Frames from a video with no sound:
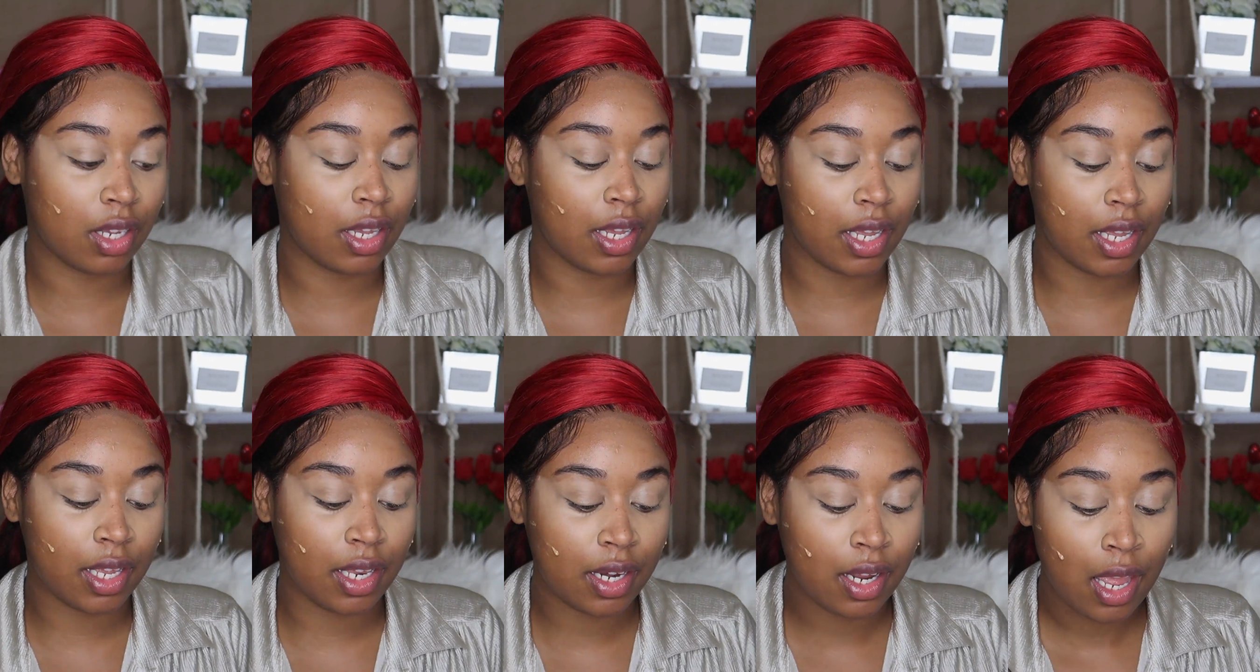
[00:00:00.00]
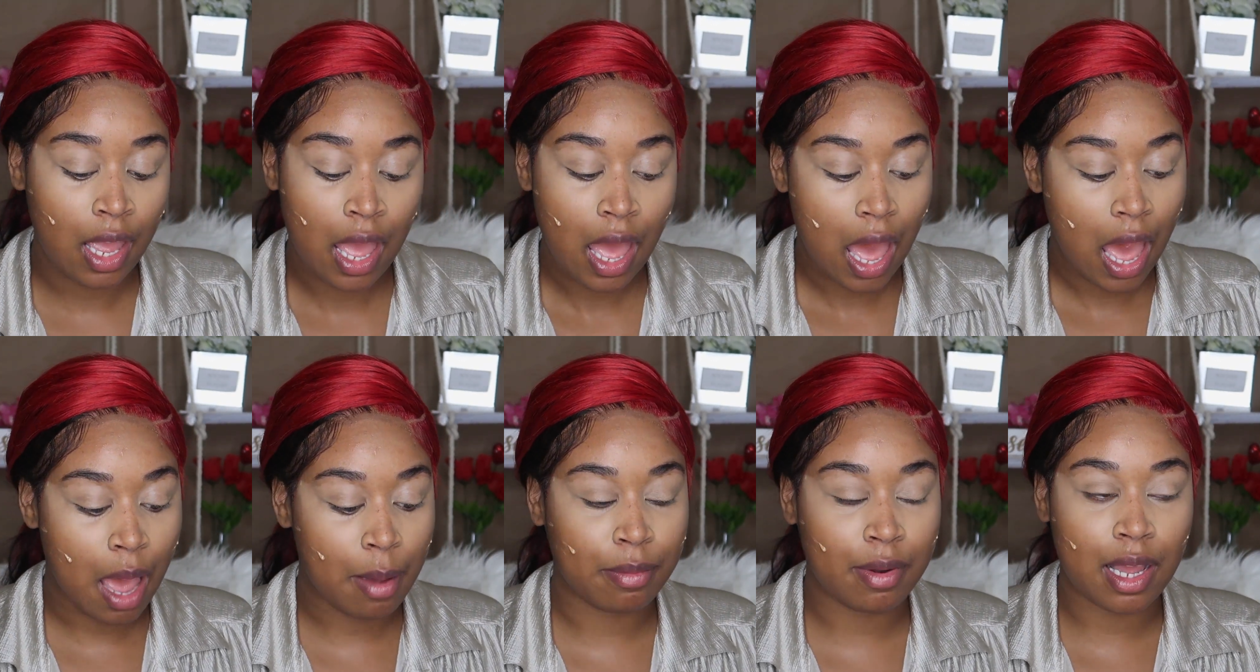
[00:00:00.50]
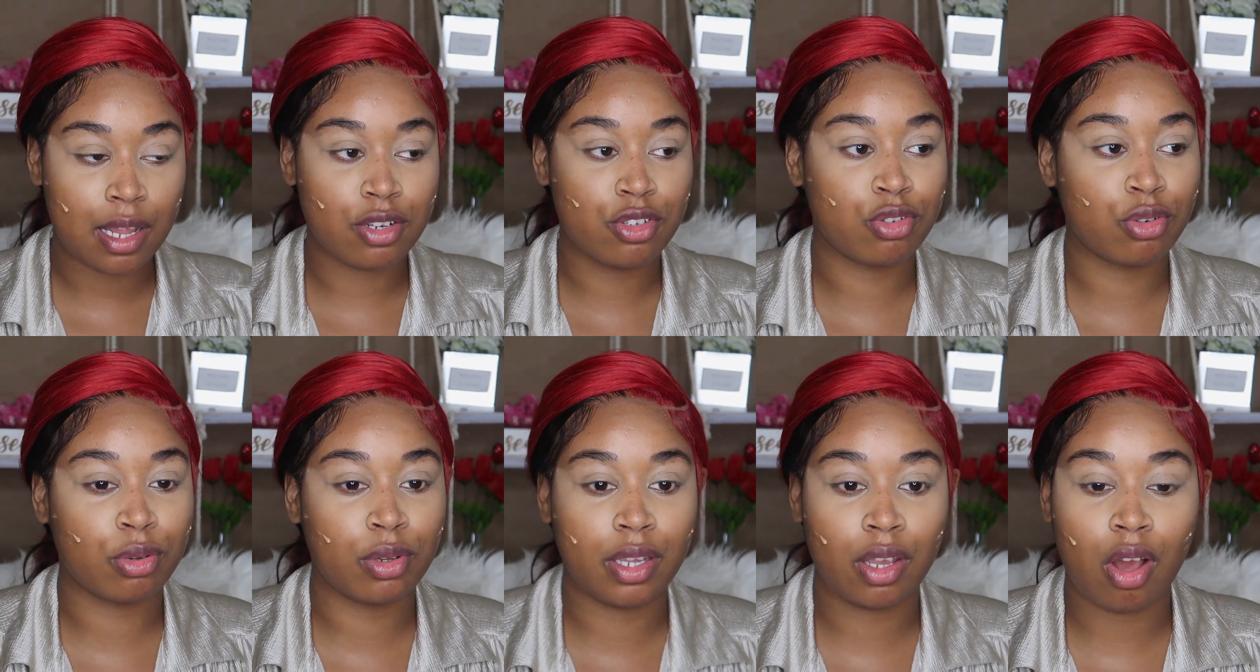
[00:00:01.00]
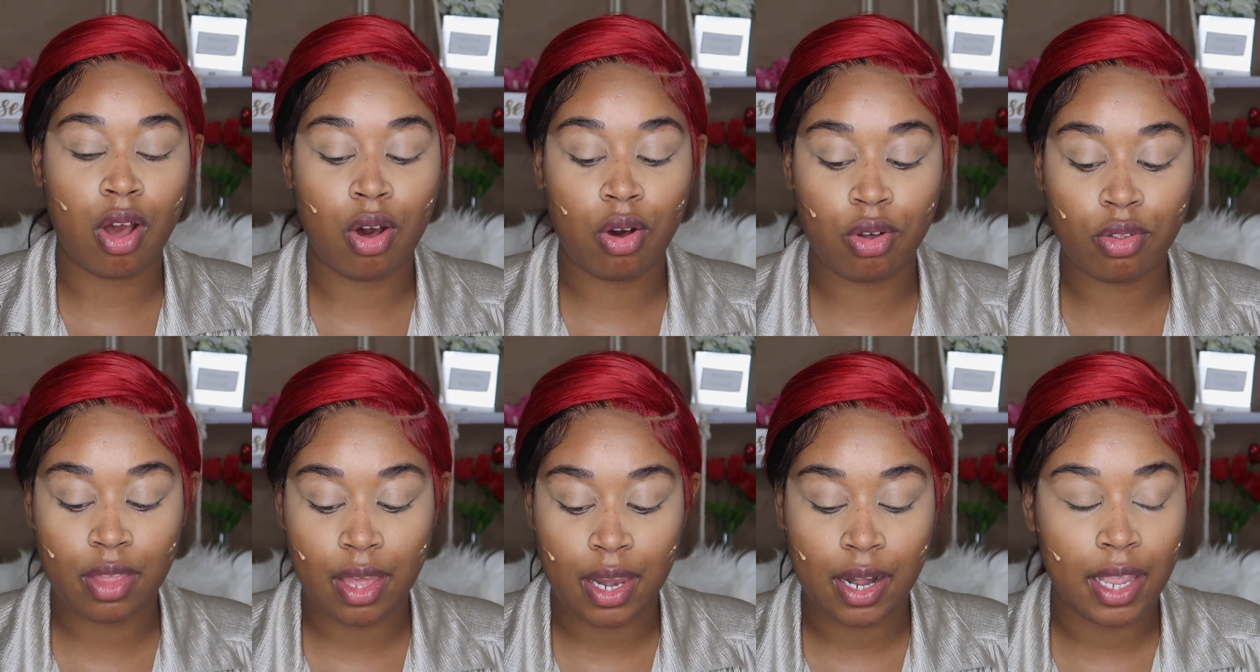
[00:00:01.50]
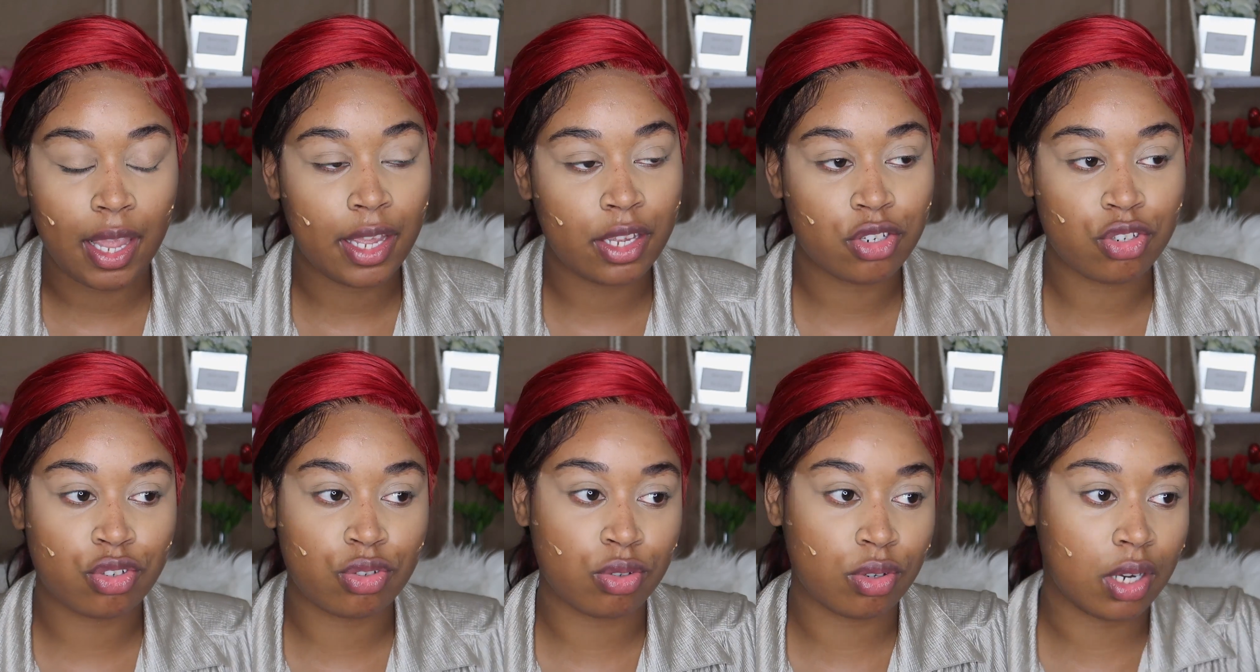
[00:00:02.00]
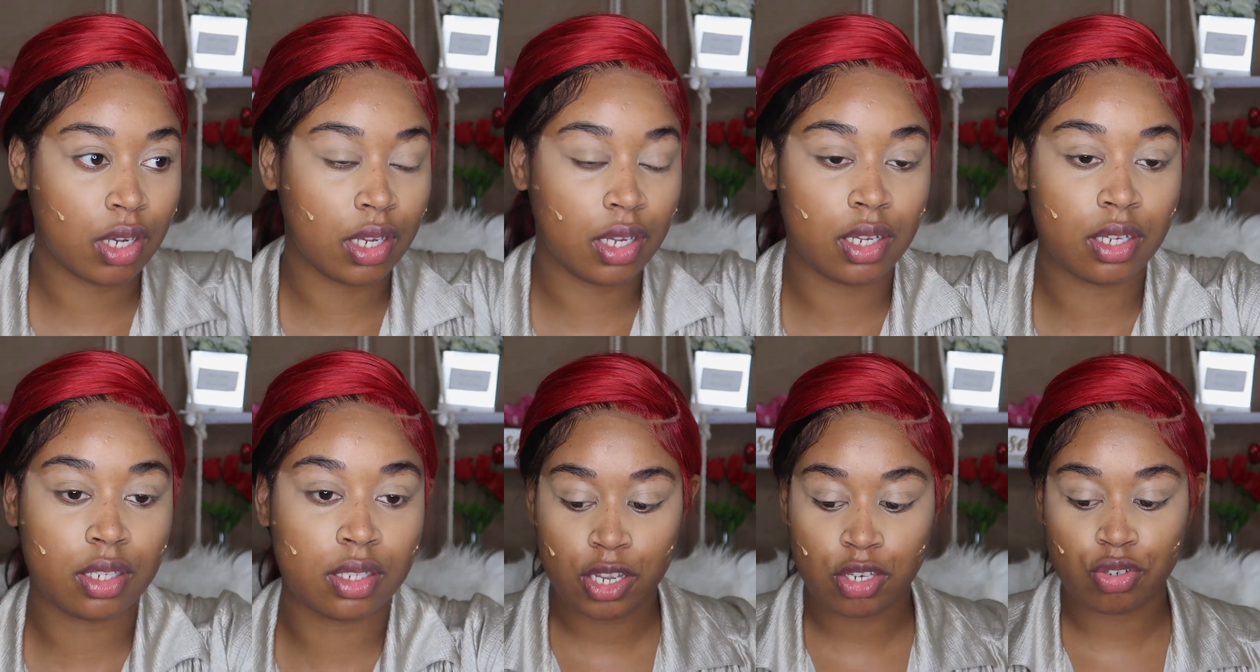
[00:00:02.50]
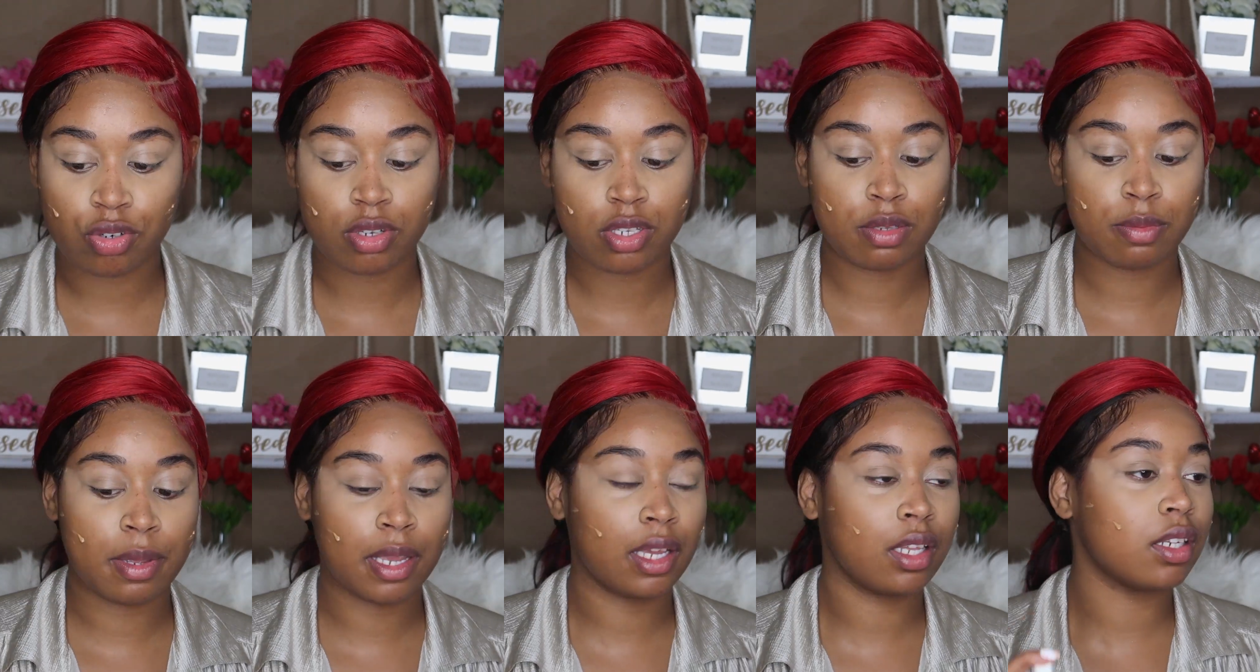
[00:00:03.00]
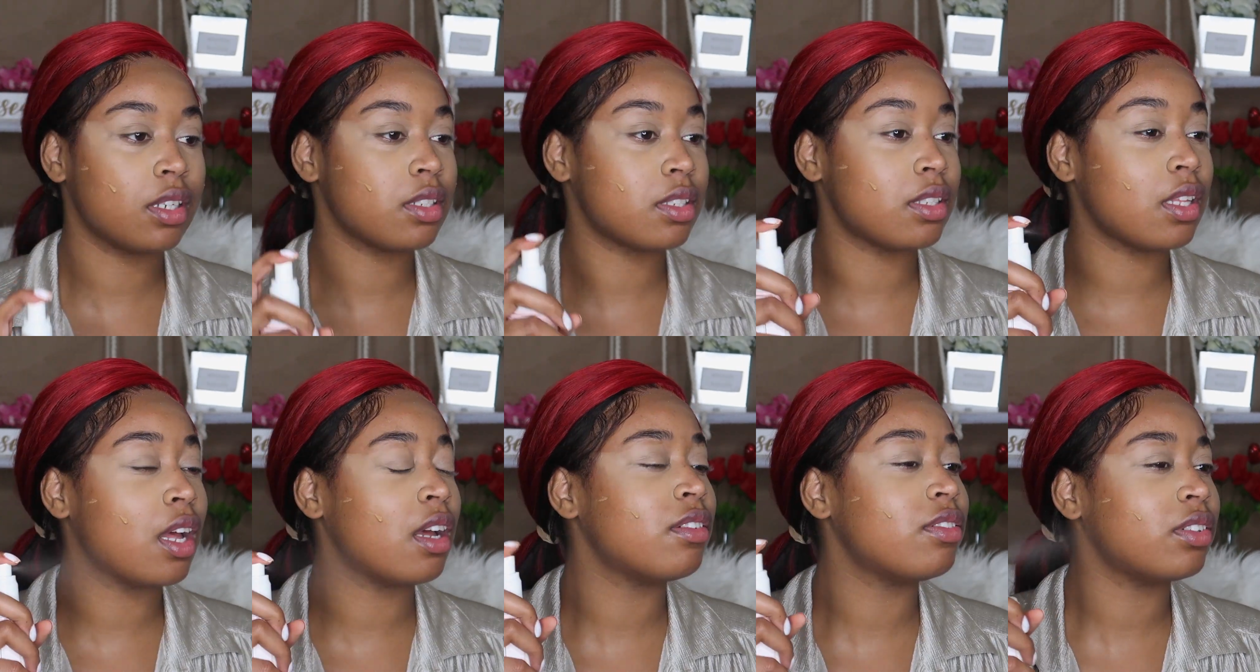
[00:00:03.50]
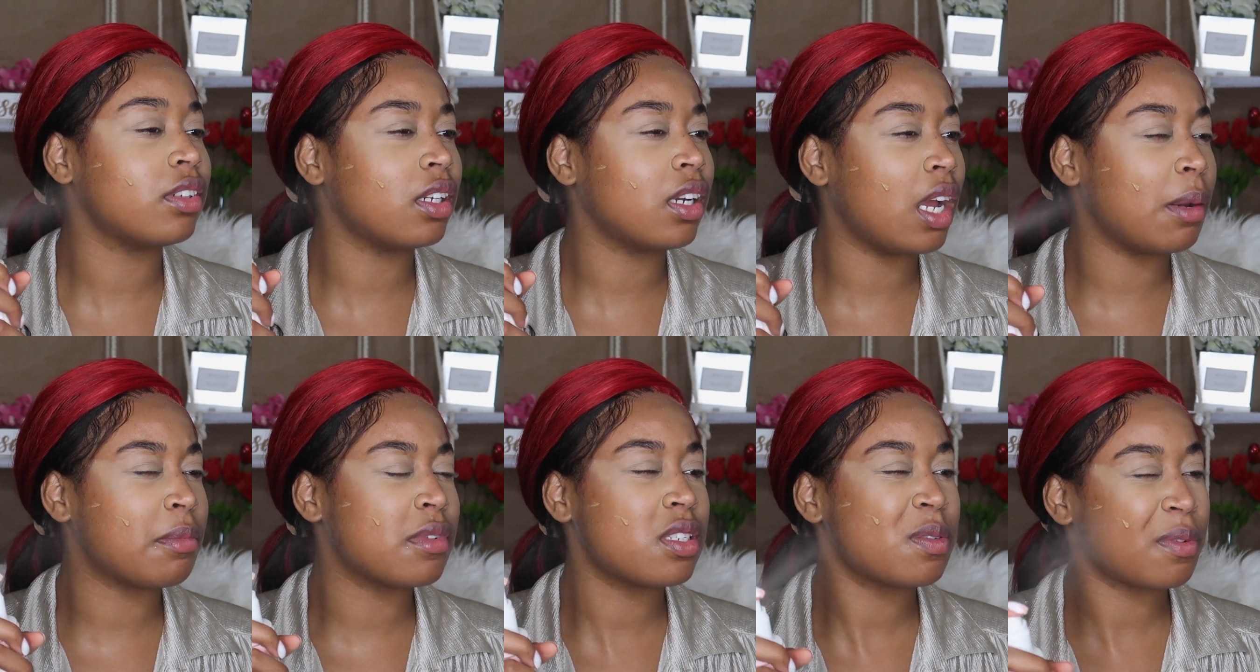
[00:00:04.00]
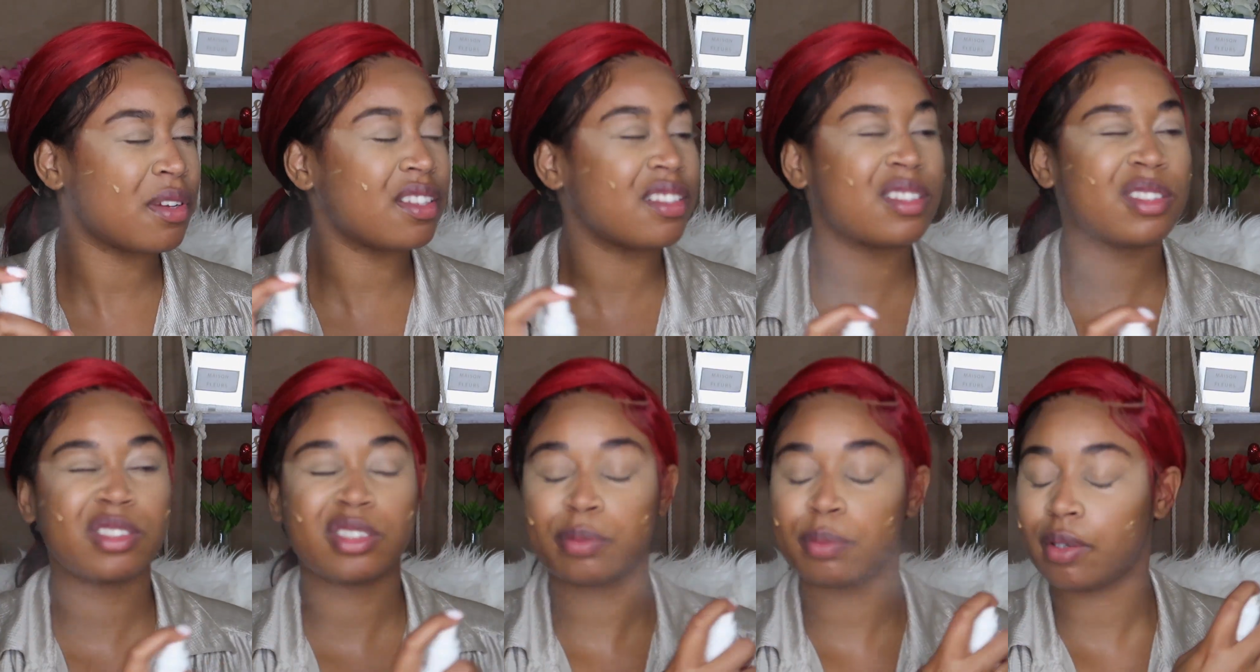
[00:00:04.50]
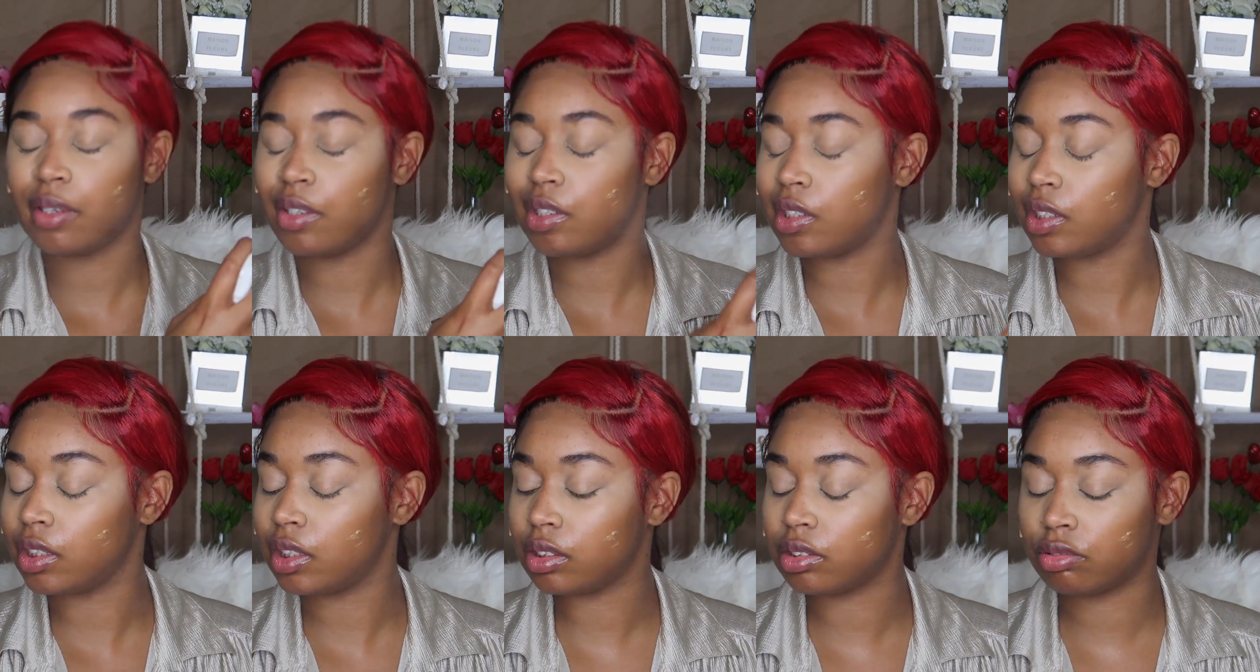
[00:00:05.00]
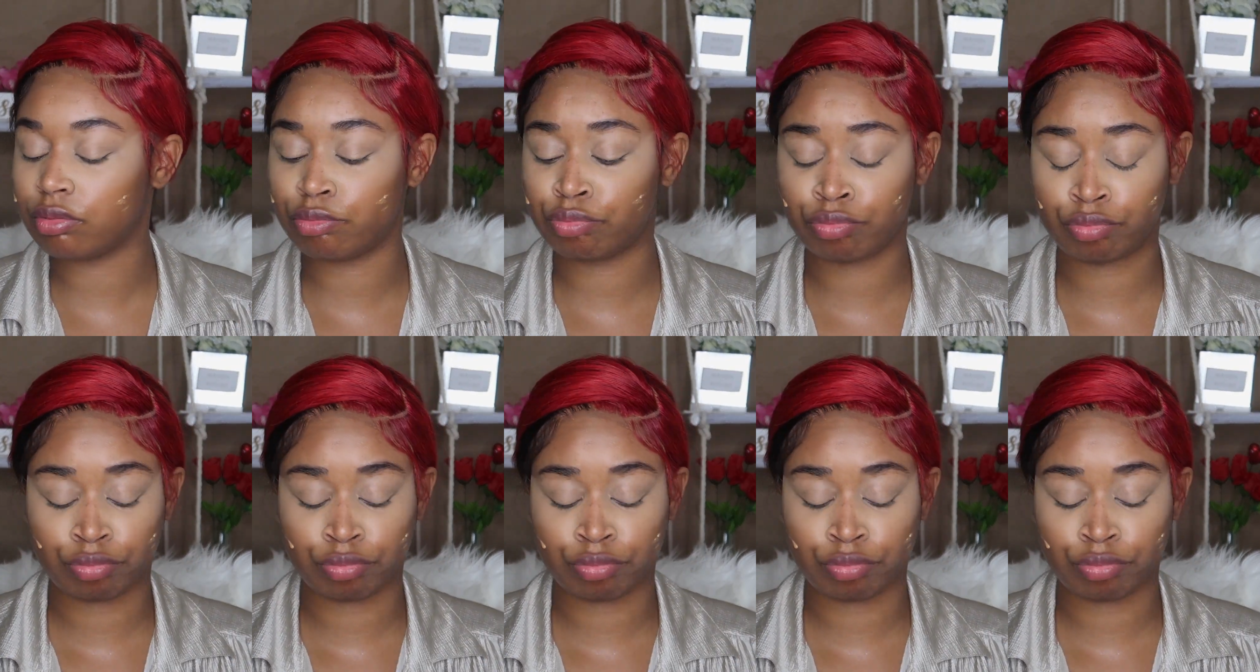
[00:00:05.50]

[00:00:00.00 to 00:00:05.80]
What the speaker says: Again, I'm not doing all that extra smeggler stuff. I'm gonna spray a little spray on it.